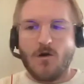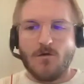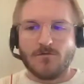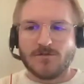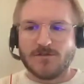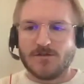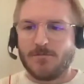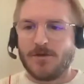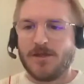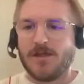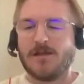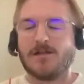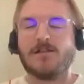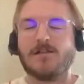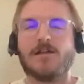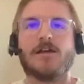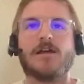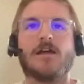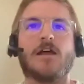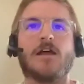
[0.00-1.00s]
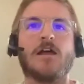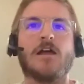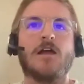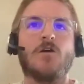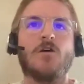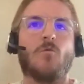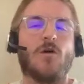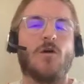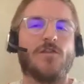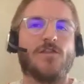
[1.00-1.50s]
was appealing,
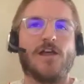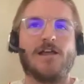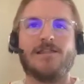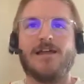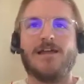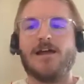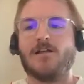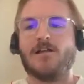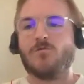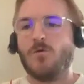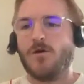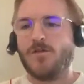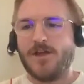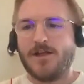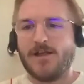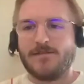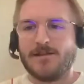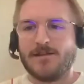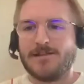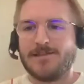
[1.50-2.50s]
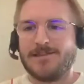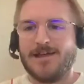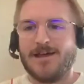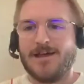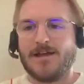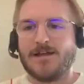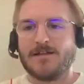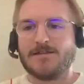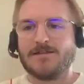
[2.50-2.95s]
what they liked, what they didn't like.